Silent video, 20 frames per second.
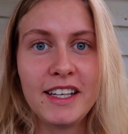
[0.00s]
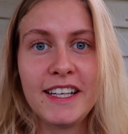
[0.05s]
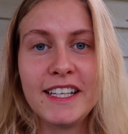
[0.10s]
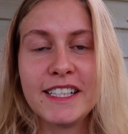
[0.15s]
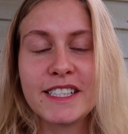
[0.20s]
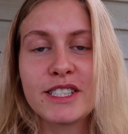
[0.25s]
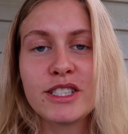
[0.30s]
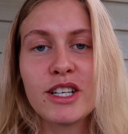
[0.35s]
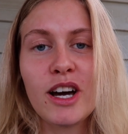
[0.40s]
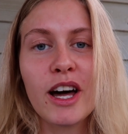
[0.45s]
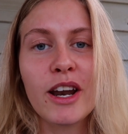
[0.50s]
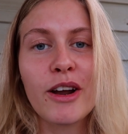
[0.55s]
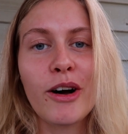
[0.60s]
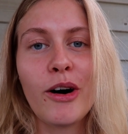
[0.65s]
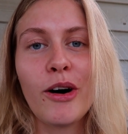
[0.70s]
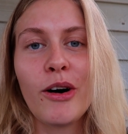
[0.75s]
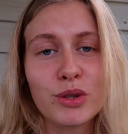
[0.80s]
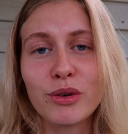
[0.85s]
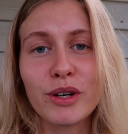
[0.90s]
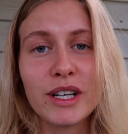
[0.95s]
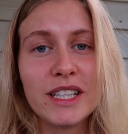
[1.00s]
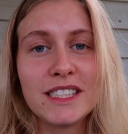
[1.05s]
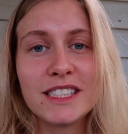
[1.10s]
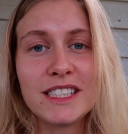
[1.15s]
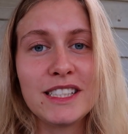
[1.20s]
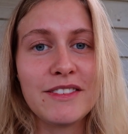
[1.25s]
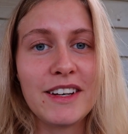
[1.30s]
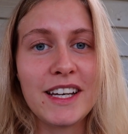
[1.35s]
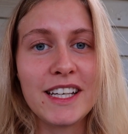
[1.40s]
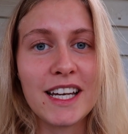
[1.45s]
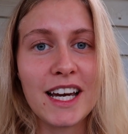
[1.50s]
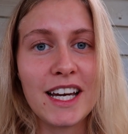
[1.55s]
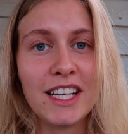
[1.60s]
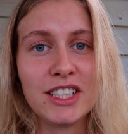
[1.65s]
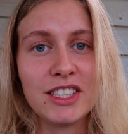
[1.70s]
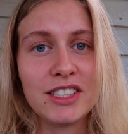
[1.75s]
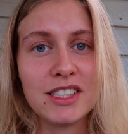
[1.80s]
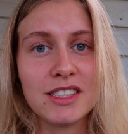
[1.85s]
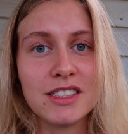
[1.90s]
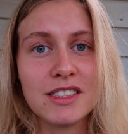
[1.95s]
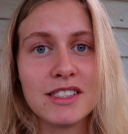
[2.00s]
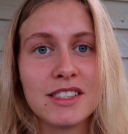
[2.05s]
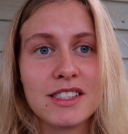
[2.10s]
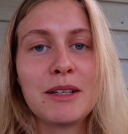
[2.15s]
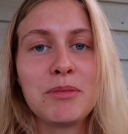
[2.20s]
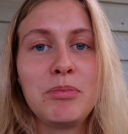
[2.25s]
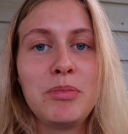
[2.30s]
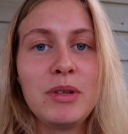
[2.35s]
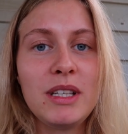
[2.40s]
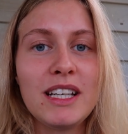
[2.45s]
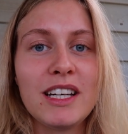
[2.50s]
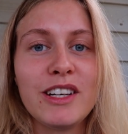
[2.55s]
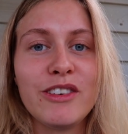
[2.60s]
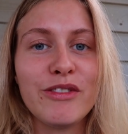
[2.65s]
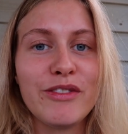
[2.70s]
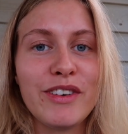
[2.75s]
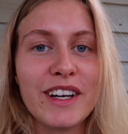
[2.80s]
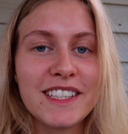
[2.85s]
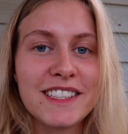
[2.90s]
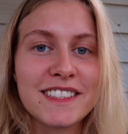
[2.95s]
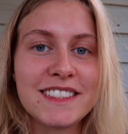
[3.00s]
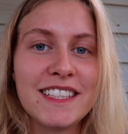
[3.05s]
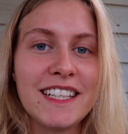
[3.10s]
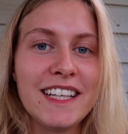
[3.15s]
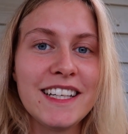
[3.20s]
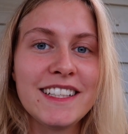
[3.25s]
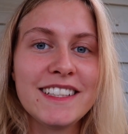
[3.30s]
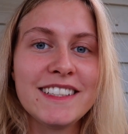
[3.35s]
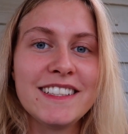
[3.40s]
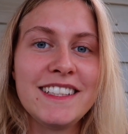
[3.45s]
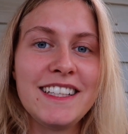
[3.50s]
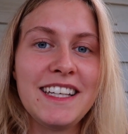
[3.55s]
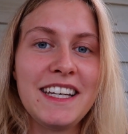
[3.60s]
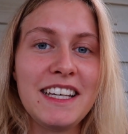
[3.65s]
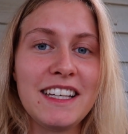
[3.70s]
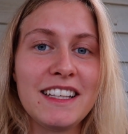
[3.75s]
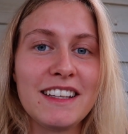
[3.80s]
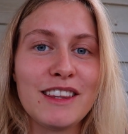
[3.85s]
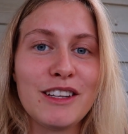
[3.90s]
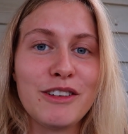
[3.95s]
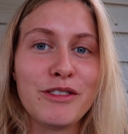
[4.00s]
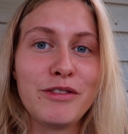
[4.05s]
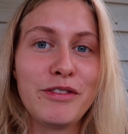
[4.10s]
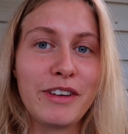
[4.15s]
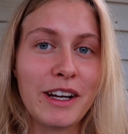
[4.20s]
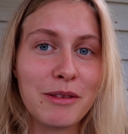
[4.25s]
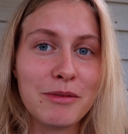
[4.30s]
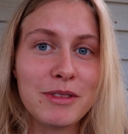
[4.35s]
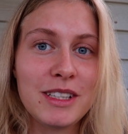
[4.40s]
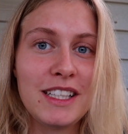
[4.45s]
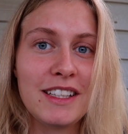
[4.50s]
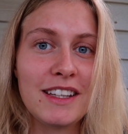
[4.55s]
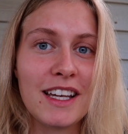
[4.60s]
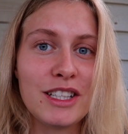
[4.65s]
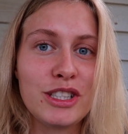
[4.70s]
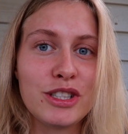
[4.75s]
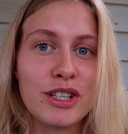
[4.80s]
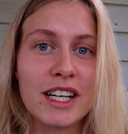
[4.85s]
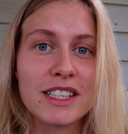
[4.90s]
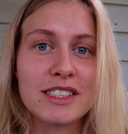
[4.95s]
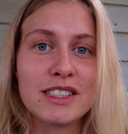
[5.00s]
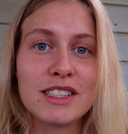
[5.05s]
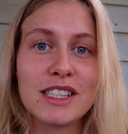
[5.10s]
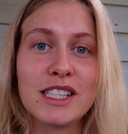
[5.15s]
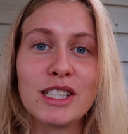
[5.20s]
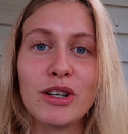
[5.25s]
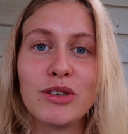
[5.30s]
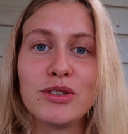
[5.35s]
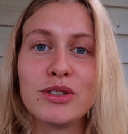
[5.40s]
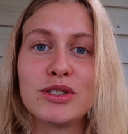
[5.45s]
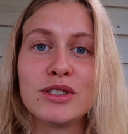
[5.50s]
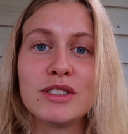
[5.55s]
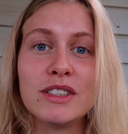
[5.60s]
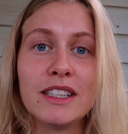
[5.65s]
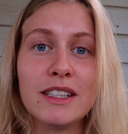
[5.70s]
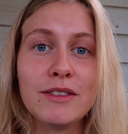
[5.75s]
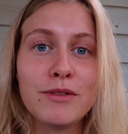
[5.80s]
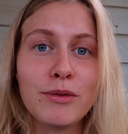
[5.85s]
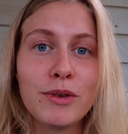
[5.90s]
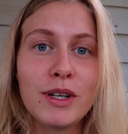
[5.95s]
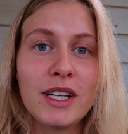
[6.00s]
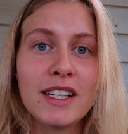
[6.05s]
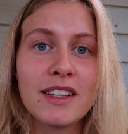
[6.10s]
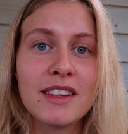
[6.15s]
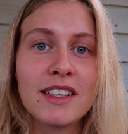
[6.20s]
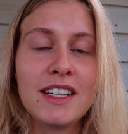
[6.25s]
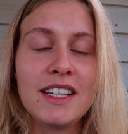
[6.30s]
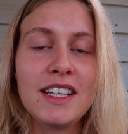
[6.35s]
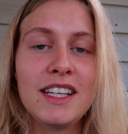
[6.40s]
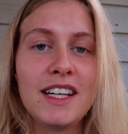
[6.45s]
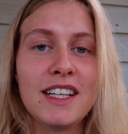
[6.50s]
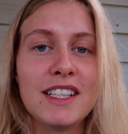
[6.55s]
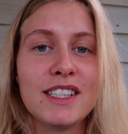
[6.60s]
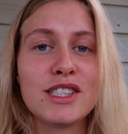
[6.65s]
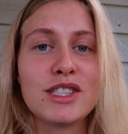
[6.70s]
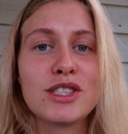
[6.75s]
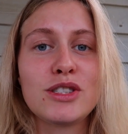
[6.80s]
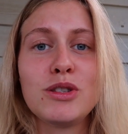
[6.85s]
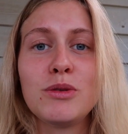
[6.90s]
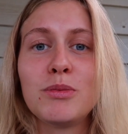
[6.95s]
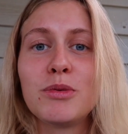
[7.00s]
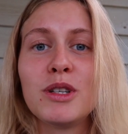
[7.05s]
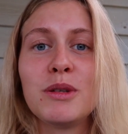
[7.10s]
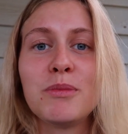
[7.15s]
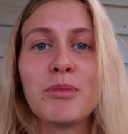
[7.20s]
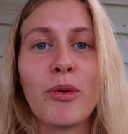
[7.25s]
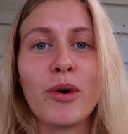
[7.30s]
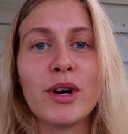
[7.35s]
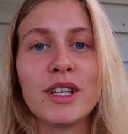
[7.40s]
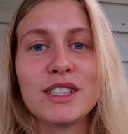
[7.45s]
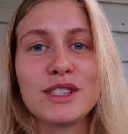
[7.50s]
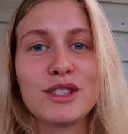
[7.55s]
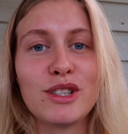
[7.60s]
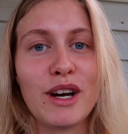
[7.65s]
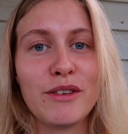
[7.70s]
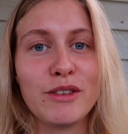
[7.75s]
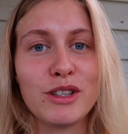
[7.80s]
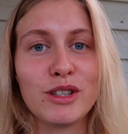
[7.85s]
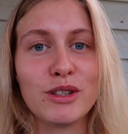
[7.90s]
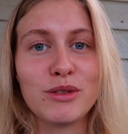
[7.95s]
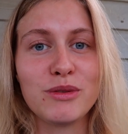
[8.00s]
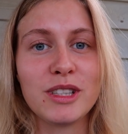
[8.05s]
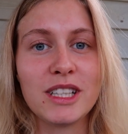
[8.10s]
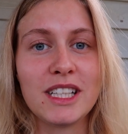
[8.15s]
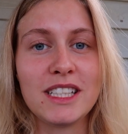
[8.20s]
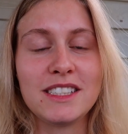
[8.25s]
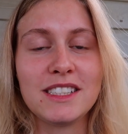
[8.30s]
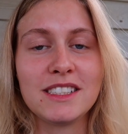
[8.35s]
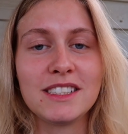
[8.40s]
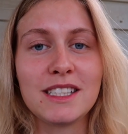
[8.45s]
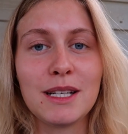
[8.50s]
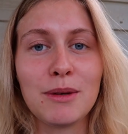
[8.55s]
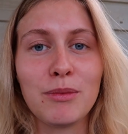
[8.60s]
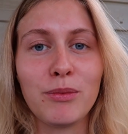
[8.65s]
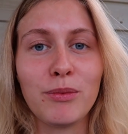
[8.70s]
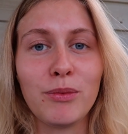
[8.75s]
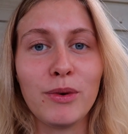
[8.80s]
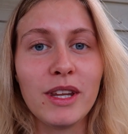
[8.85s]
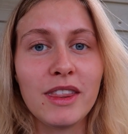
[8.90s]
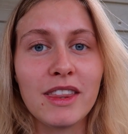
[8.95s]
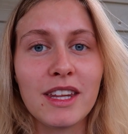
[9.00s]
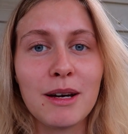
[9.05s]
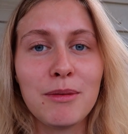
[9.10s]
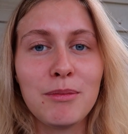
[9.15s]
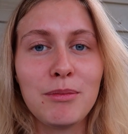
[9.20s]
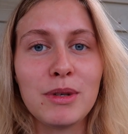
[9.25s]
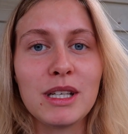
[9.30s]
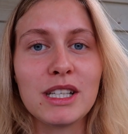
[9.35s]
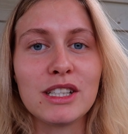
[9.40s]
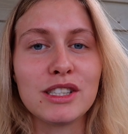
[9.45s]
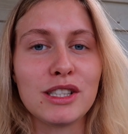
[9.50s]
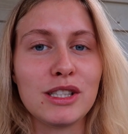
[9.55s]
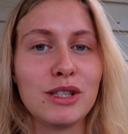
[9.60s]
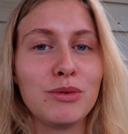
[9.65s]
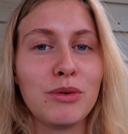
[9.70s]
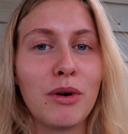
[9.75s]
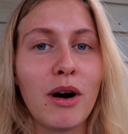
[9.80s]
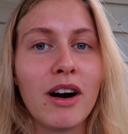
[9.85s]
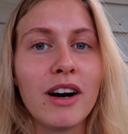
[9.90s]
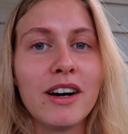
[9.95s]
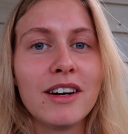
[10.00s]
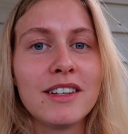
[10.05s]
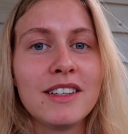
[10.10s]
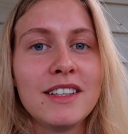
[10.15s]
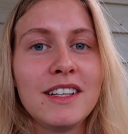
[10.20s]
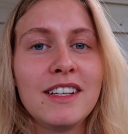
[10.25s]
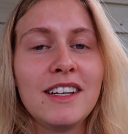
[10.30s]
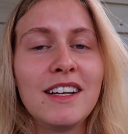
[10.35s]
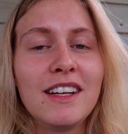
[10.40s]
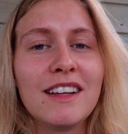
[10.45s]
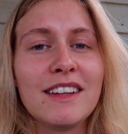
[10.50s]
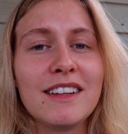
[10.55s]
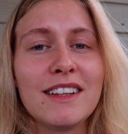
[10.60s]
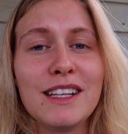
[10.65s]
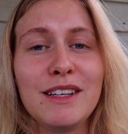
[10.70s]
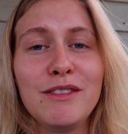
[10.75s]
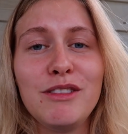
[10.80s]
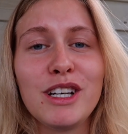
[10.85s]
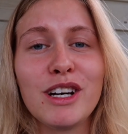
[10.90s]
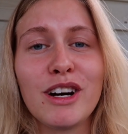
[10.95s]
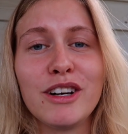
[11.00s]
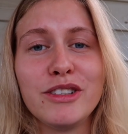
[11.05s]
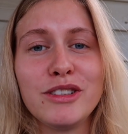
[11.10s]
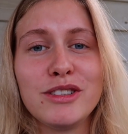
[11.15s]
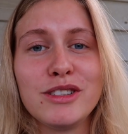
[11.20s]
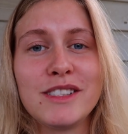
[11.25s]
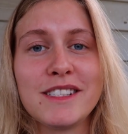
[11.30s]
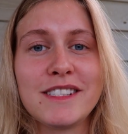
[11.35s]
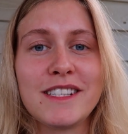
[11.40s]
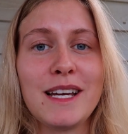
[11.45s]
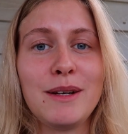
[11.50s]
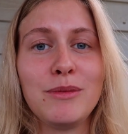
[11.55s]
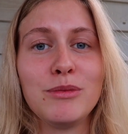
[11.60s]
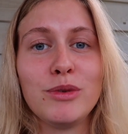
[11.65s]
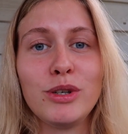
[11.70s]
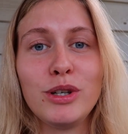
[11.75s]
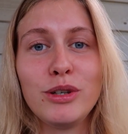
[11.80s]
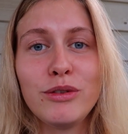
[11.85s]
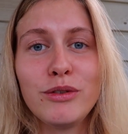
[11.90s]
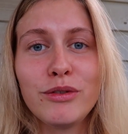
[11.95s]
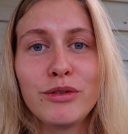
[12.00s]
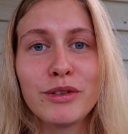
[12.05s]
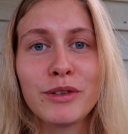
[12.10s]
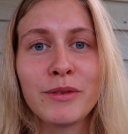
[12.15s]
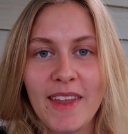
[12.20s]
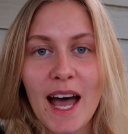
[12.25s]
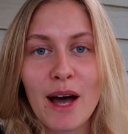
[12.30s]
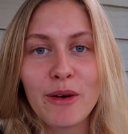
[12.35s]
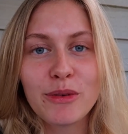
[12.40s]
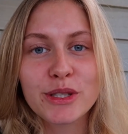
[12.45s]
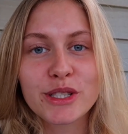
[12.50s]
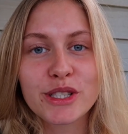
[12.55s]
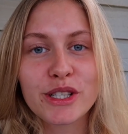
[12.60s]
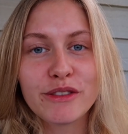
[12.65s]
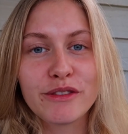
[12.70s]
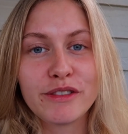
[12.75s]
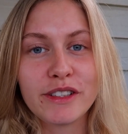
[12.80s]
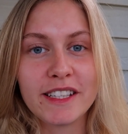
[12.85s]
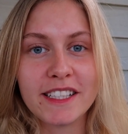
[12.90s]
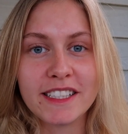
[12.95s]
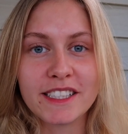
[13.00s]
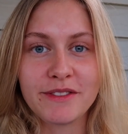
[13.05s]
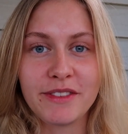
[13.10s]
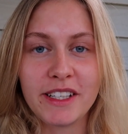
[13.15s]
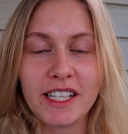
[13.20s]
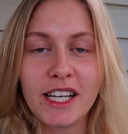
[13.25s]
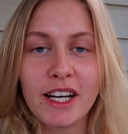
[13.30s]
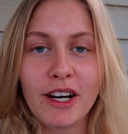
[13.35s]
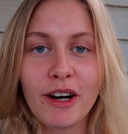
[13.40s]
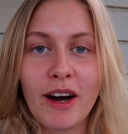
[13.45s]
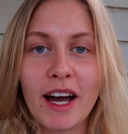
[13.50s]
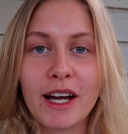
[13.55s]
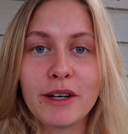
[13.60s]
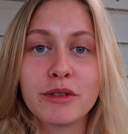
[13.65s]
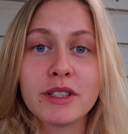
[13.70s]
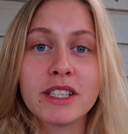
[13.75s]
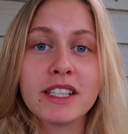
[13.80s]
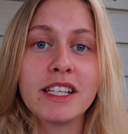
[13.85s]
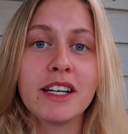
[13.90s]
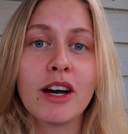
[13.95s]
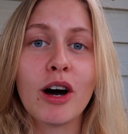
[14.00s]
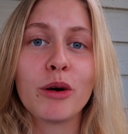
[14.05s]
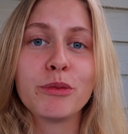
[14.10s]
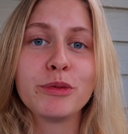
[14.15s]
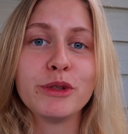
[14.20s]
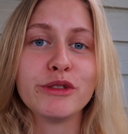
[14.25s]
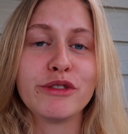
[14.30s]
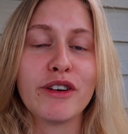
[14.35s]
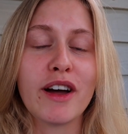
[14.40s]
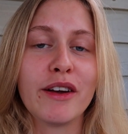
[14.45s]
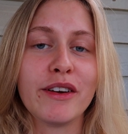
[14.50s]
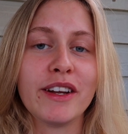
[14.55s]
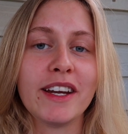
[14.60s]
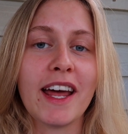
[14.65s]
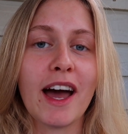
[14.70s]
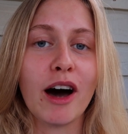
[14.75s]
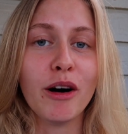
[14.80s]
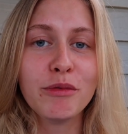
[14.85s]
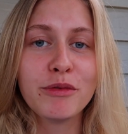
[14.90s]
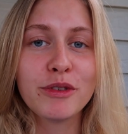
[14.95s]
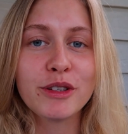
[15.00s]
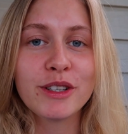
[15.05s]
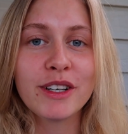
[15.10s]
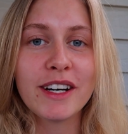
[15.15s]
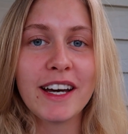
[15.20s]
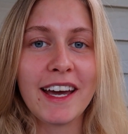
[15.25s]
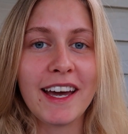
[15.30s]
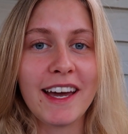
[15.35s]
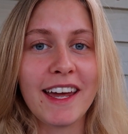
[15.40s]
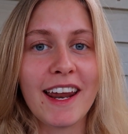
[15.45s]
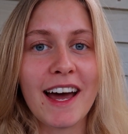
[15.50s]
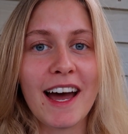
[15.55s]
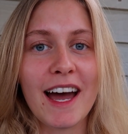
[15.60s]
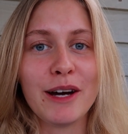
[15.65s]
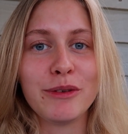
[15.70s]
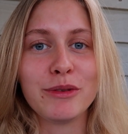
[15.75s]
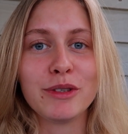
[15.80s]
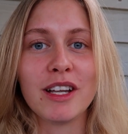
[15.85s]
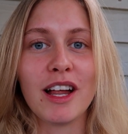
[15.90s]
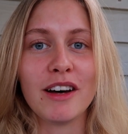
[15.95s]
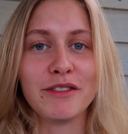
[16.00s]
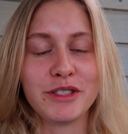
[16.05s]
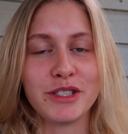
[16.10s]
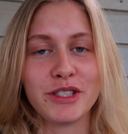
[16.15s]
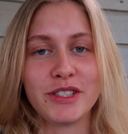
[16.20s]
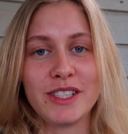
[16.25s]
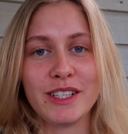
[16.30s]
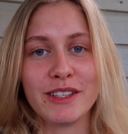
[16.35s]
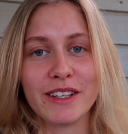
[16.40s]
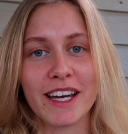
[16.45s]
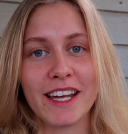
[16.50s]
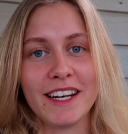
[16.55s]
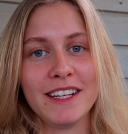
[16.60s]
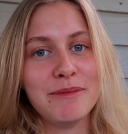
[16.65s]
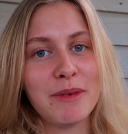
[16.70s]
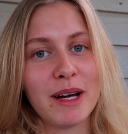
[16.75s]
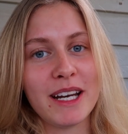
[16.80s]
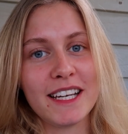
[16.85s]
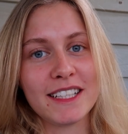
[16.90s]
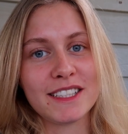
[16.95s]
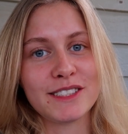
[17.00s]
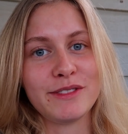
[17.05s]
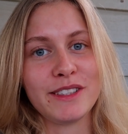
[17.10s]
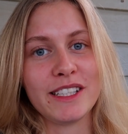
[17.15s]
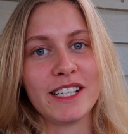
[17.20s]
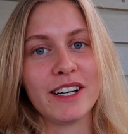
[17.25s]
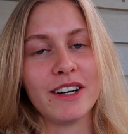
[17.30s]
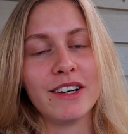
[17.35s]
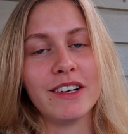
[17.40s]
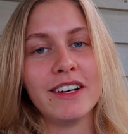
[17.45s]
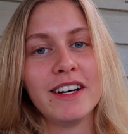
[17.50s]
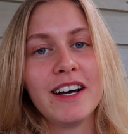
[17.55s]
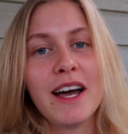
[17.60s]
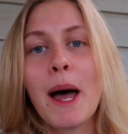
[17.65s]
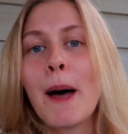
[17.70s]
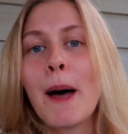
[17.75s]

It's not all crazy vacations. Be invested in the family that you're actually going to live with. It is super important to have a good relationship with them because you are living under the same roof. That was all for this video. I really hope you found it helpful and I would love to see you again in my next video.